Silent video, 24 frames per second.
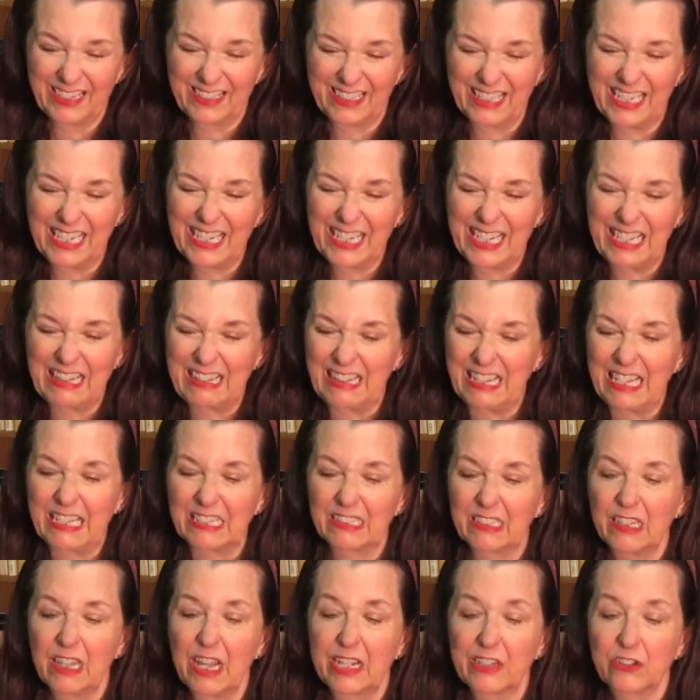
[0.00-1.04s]
icky things,
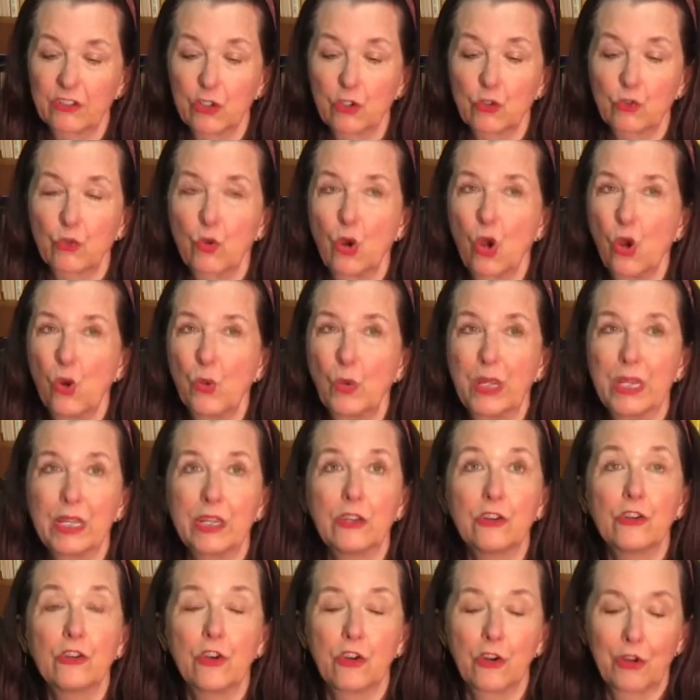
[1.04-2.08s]
like to grow in
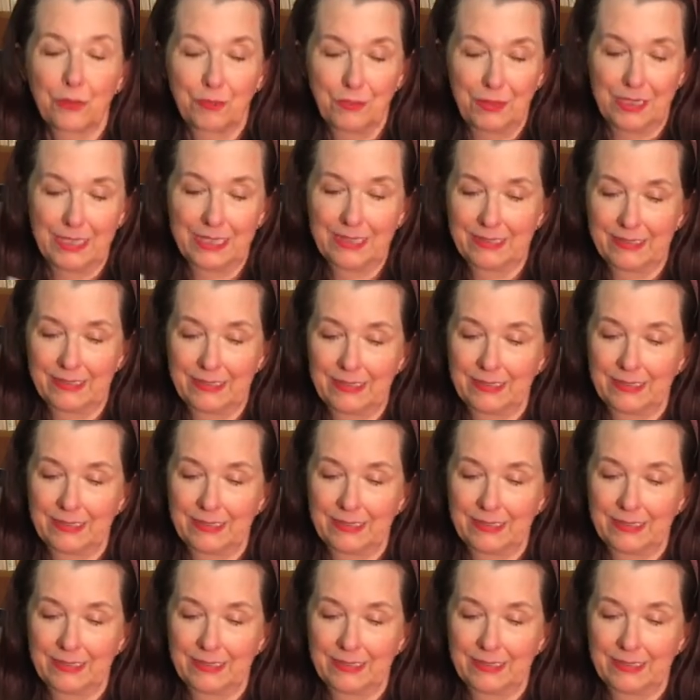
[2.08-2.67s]
dark places.